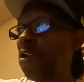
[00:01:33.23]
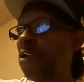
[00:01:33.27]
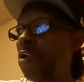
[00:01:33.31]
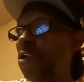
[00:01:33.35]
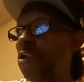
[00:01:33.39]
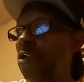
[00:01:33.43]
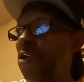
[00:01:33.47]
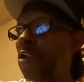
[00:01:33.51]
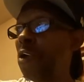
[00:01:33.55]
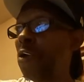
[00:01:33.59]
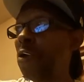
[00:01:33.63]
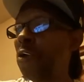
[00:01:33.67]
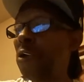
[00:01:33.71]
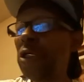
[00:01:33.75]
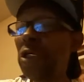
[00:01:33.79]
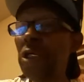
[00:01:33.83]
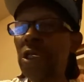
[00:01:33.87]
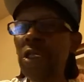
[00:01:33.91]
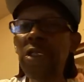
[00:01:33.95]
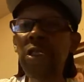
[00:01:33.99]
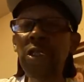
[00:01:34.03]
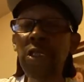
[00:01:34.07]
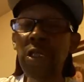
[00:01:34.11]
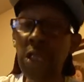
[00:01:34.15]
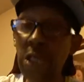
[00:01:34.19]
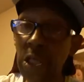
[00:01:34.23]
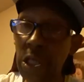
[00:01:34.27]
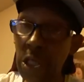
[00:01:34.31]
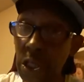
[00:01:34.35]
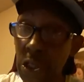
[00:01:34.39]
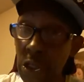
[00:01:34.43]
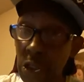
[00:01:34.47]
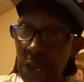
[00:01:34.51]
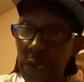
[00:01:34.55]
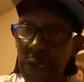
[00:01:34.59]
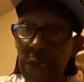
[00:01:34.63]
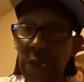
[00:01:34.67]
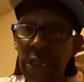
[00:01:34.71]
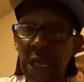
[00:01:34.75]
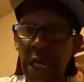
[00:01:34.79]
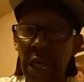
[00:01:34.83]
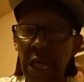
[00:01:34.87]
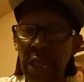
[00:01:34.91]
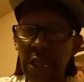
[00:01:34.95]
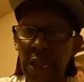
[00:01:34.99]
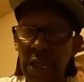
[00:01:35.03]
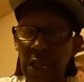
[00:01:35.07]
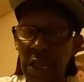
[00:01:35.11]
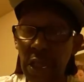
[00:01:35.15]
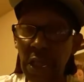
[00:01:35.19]
You know, and there's still some
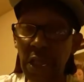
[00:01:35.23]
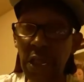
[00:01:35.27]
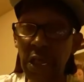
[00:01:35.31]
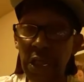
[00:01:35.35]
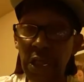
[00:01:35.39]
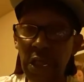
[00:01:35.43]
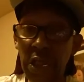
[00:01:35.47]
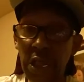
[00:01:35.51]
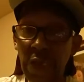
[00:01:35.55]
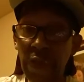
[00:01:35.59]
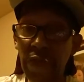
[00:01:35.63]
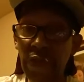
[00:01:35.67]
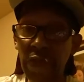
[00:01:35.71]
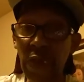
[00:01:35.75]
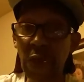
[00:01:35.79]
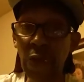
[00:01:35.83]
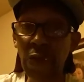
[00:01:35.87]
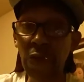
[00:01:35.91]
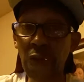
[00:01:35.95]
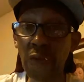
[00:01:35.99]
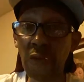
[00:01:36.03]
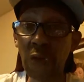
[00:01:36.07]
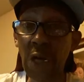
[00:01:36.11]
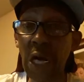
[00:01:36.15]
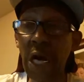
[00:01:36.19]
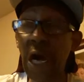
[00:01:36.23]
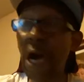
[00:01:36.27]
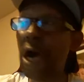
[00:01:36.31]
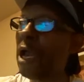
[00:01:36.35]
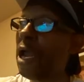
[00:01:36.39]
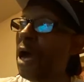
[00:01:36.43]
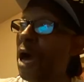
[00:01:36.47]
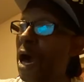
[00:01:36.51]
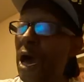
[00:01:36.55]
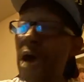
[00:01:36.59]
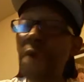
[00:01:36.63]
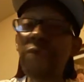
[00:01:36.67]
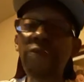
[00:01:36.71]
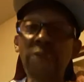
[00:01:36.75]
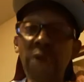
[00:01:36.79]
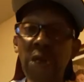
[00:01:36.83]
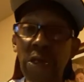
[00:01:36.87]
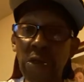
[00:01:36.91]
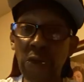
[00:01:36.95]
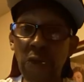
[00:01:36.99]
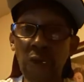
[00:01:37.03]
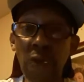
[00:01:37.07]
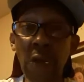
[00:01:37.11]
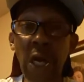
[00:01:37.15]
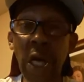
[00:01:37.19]
cases of this shit floating around. I
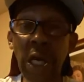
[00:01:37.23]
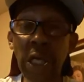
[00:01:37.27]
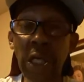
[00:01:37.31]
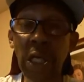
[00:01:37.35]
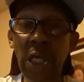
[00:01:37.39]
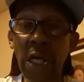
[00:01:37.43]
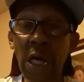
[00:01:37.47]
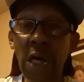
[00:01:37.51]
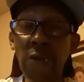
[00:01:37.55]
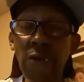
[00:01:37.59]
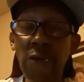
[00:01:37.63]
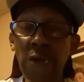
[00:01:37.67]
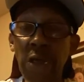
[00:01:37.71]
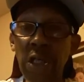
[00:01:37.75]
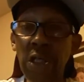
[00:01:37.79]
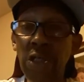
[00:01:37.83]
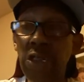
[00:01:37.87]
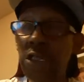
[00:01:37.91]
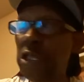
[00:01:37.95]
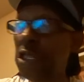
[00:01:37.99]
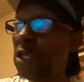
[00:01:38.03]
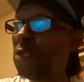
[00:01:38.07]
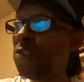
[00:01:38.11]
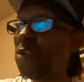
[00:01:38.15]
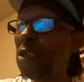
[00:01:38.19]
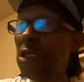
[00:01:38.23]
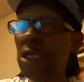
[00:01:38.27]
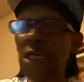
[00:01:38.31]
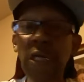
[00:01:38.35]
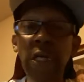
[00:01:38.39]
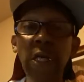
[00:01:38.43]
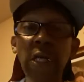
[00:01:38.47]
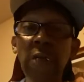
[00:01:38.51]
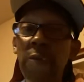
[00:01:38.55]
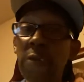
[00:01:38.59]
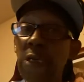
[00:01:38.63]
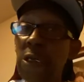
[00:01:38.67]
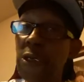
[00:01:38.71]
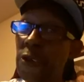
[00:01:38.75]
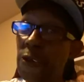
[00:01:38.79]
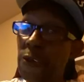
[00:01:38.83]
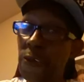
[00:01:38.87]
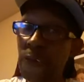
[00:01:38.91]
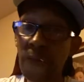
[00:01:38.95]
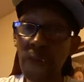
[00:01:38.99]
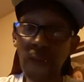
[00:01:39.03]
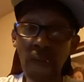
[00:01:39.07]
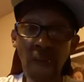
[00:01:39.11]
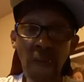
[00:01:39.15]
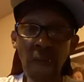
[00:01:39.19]
fucked around and caught this shit, and believe me.
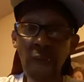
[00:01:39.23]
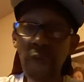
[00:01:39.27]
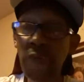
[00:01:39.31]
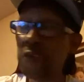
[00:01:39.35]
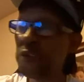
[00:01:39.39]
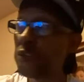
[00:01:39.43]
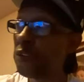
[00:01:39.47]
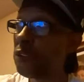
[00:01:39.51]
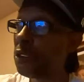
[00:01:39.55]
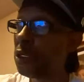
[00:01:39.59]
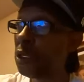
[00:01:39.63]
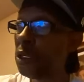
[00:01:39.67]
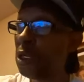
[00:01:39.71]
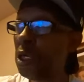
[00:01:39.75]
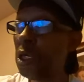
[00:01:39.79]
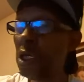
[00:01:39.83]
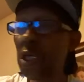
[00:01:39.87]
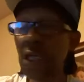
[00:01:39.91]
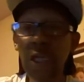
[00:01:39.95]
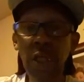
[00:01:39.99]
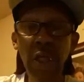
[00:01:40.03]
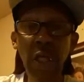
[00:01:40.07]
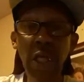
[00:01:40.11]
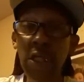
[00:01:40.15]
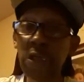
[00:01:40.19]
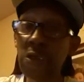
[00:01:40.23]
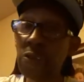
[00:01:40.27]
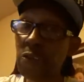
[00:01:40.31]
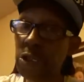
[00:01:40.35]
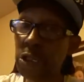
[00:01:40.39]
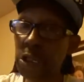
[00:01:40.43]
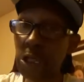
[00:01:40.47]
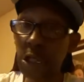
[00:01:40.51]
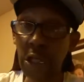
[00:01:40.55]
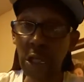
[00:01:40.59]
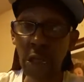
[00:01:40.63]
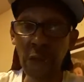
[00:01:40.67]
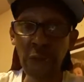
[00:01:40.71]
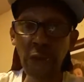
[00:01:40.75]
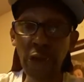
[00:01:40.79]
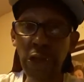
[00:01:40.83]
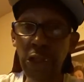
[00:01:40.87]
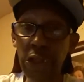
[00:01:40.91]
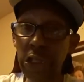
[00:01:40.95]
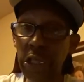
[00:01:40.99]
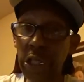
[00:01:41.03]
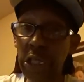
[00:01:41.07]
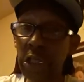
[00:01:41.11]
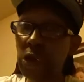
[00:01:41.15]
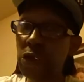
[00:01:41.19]
That's some terrible
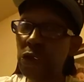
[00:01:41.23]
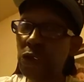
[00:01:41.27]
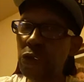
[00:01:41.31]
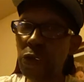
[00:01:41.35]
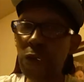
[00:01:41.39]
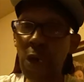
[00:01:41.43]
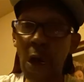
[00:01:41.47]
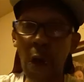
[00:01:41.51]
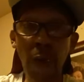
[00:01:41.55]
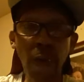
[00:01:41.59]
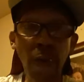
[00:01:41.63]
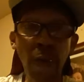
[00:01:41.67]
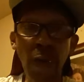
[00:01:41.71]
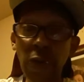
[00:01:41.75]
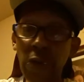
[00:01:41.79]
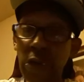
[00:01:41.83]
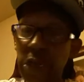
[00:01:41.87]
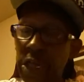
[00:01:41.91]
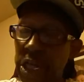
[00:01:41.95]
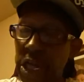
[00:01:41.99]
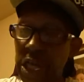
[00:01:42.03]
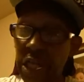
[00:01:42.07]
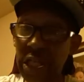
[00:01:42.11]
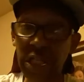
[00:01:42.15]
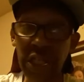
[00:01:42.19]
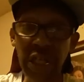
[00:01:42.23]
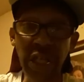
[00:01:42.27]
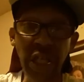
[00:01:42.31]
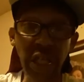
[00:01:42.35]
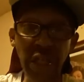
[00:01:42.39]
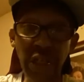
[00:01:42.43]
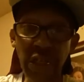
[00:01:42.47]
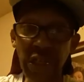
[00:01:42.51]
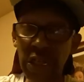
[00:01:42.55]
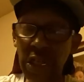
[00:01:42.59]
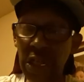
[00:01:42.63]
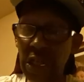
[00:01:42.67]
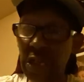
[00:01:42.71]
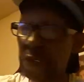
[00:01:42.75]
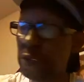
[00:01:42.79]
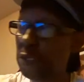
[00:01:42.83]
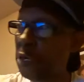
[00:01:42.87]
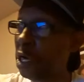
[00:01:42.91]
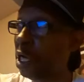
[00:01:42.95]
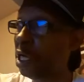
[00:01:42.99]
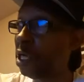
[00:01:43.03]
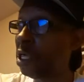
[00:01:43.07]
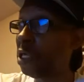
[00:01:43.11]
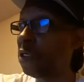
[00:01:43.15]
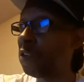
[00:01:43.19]
shit. You don't want to catch this shit,
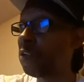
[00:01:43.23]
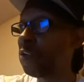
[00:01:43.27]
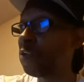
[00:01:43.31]
man.